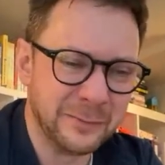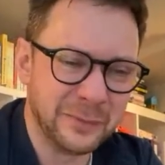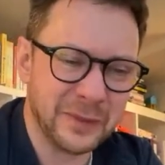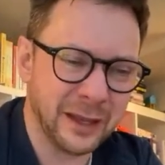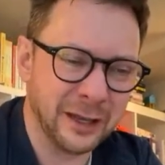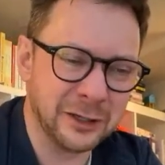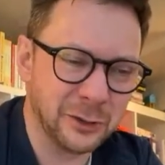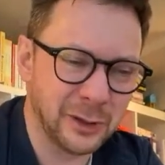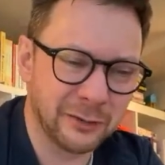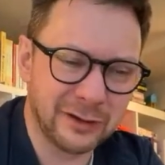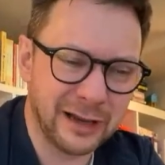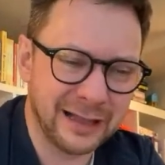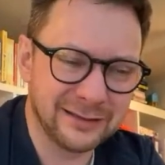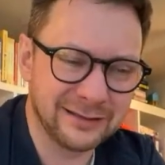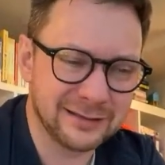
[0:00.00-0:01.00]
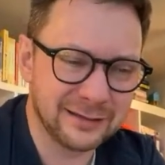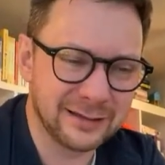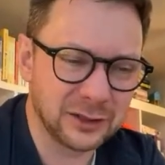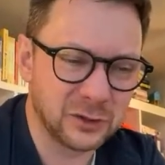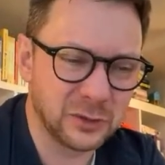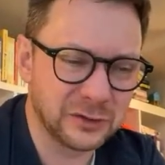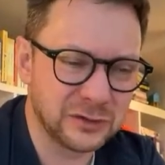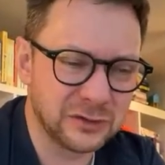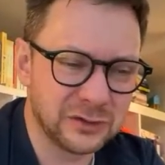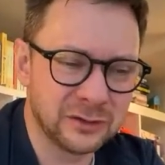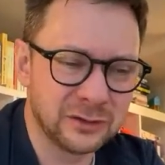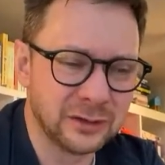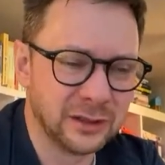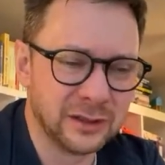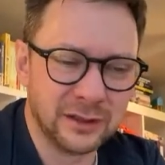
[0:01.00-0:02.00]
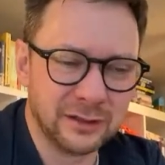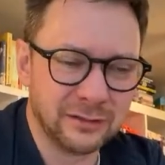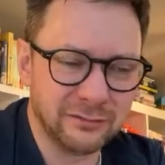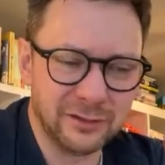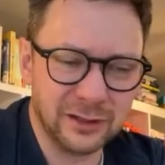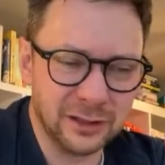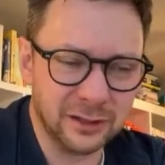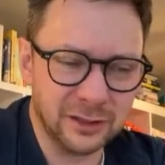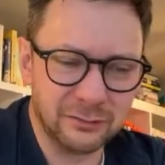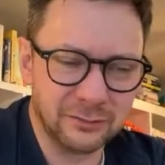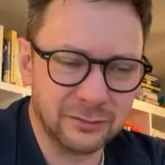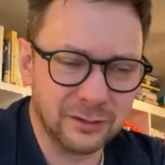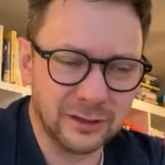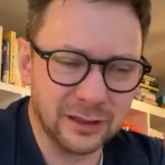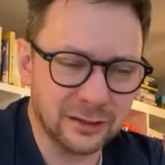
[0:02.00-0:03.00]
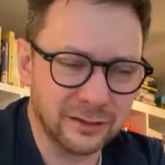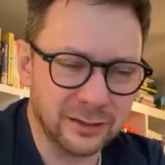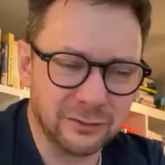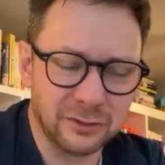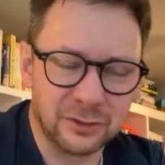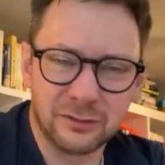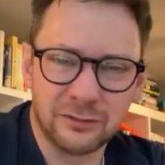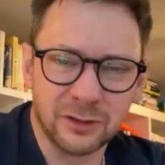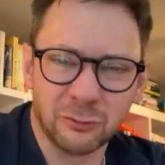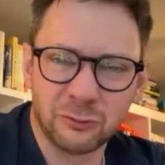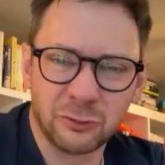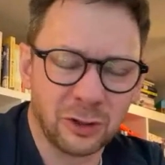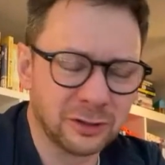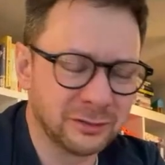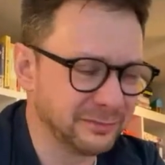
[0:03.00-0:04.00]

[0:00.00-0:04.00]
and you haven't answered that question, you've gone wrong.